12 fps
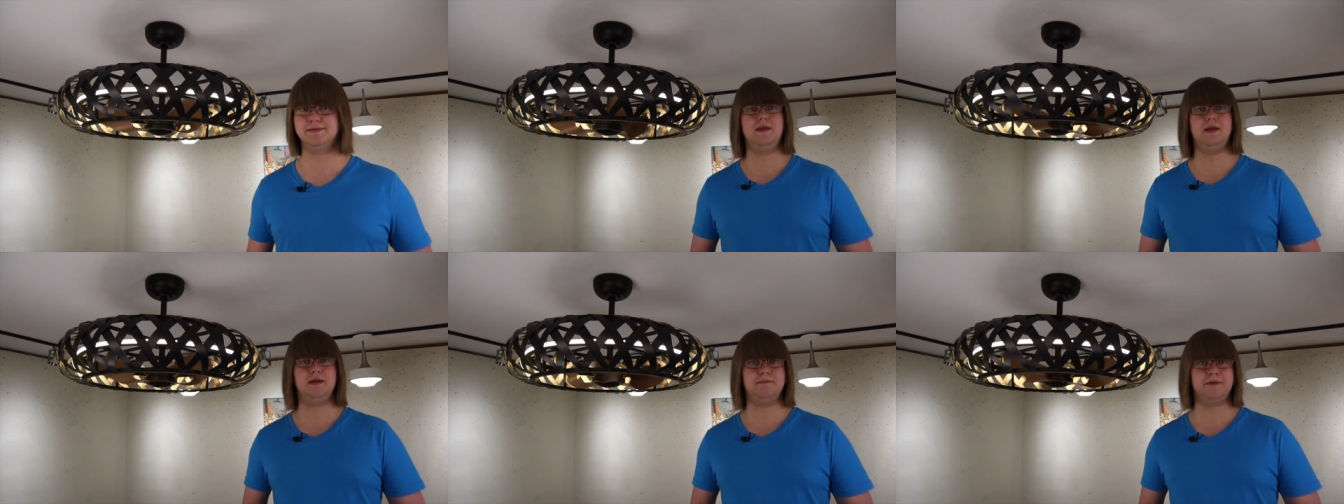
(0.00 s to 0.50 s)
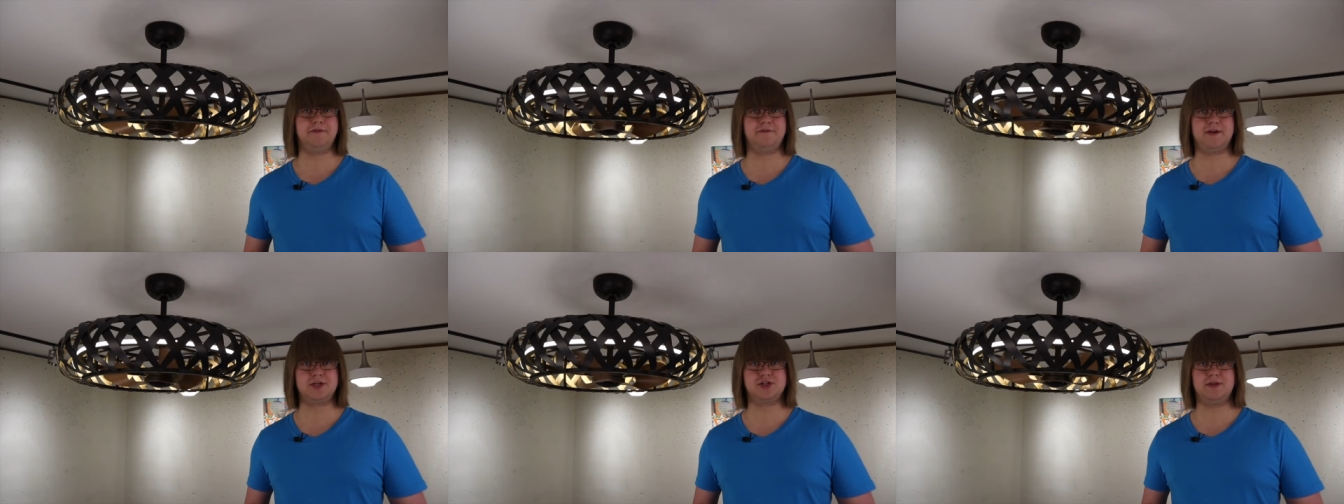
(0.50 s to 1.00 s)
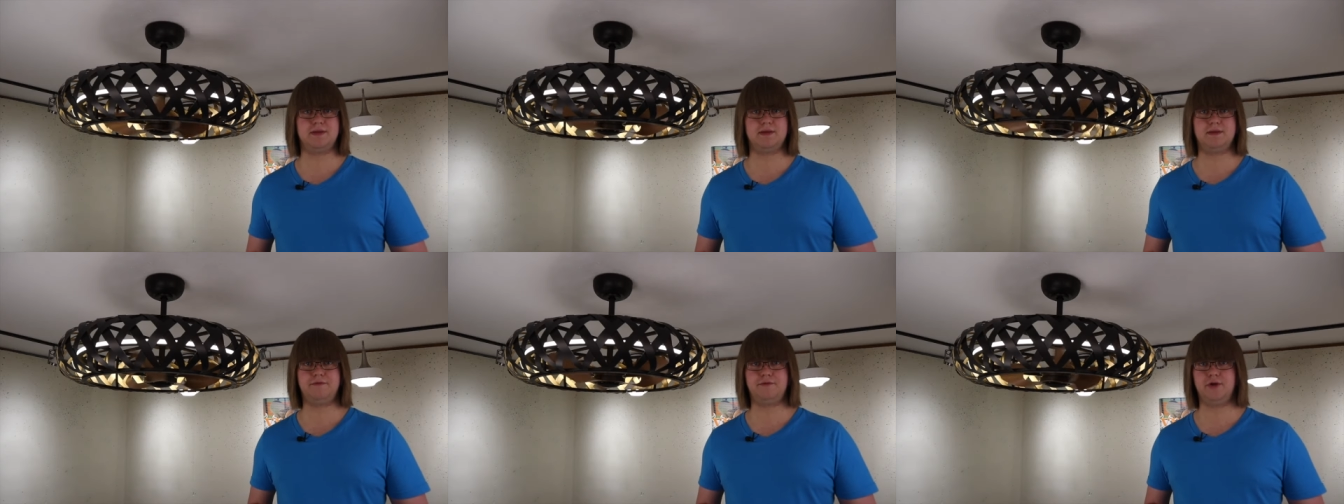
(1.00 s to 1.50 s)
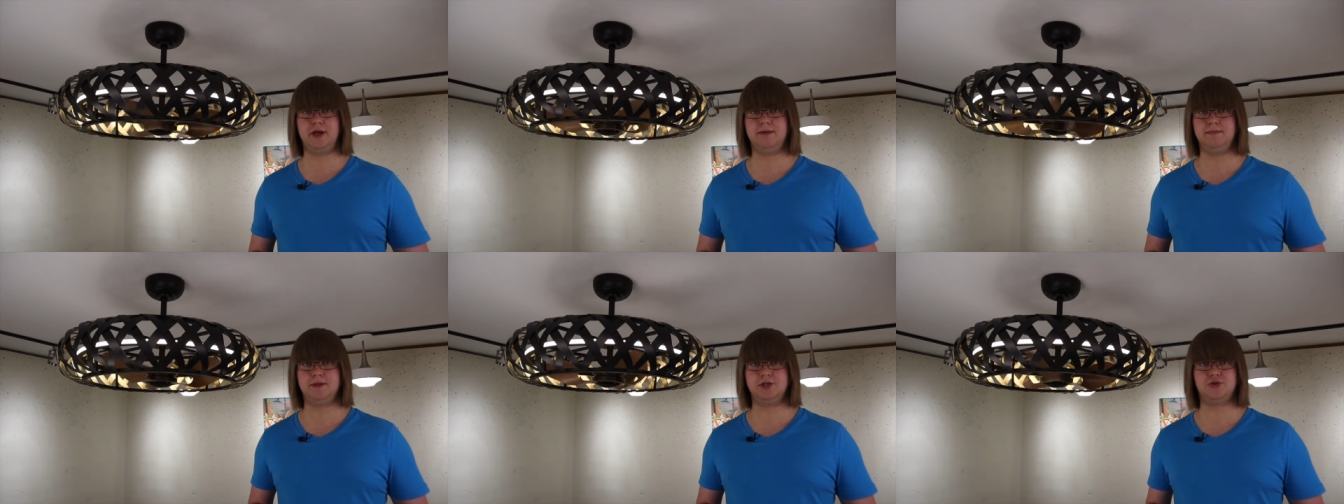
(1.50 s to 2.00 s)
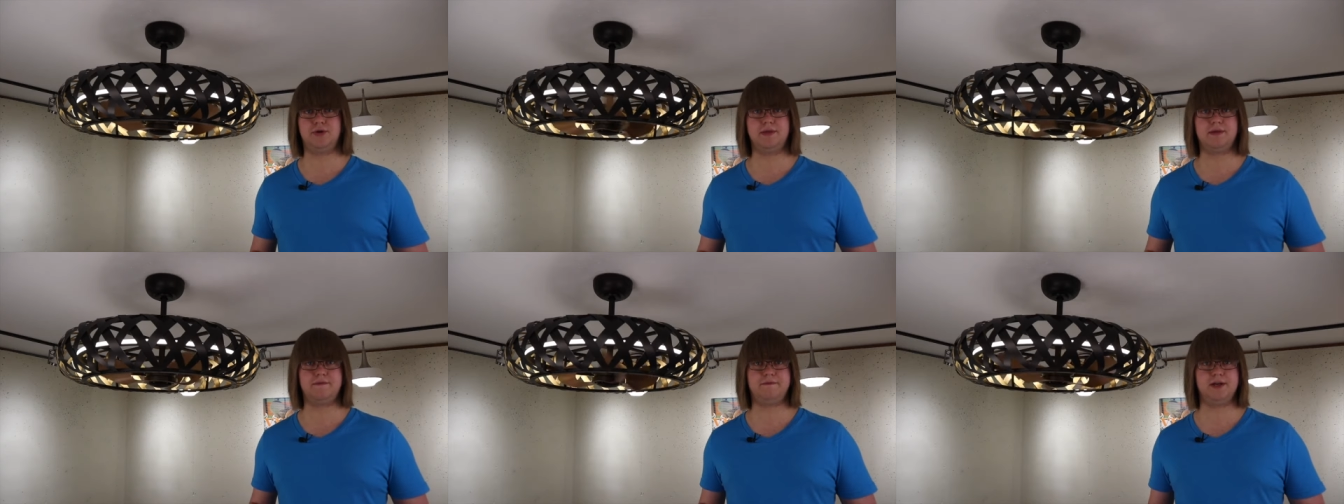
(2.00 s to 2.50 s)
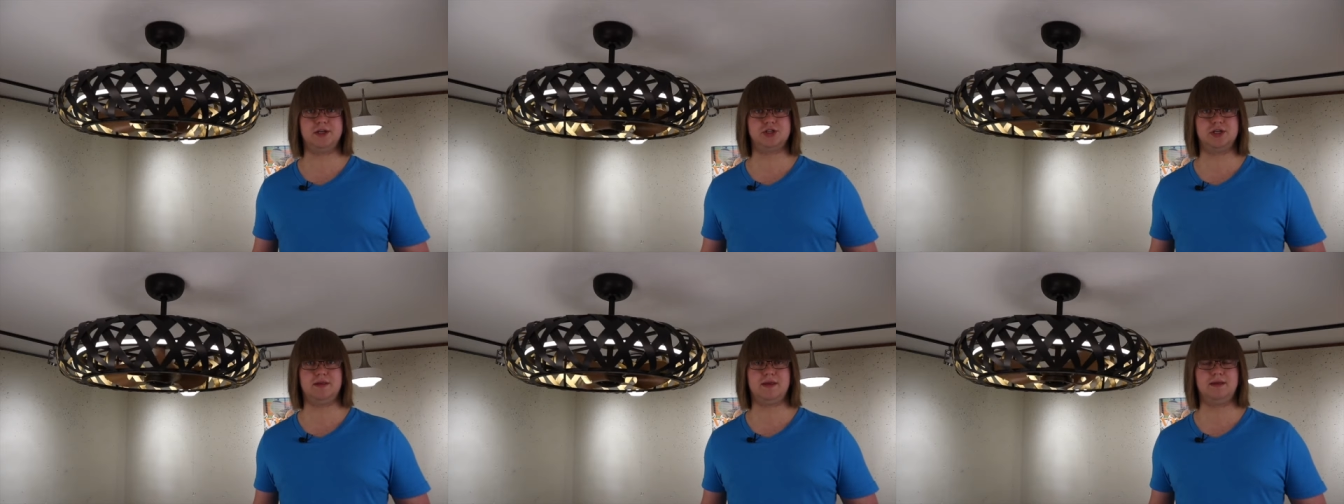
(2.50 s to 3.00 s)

The imperfections in the frame, the choice of finishes,